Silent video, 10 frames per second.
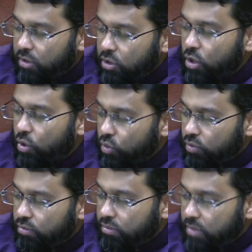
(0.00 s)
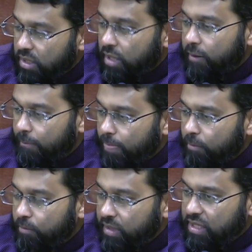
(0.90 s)
No, none.
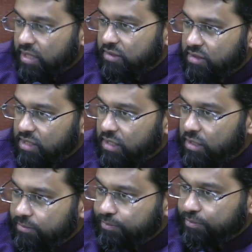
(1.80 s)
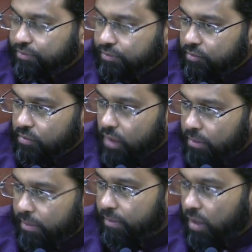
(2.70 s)
Because he,
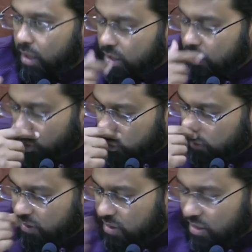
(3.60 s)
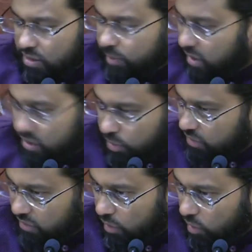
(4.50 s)
uh, his both of his sons passed away
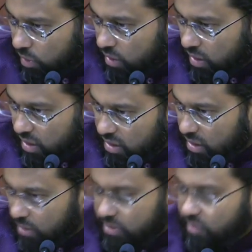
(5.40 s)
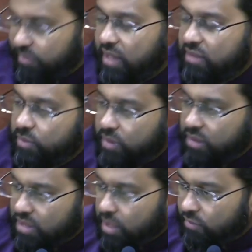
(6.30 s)
very early, and he himself passed away in the
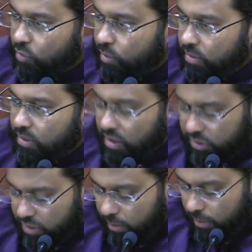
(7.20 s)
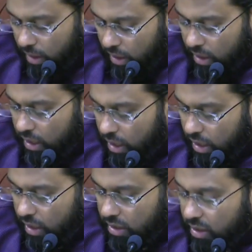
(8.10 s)
time of Umar ibn Khattab.
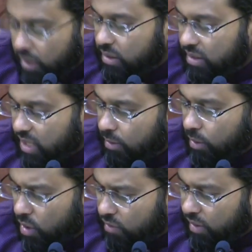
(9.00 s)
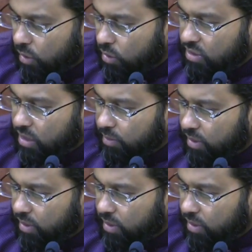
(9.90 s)
Uh, none that I'm aware of. I looked up.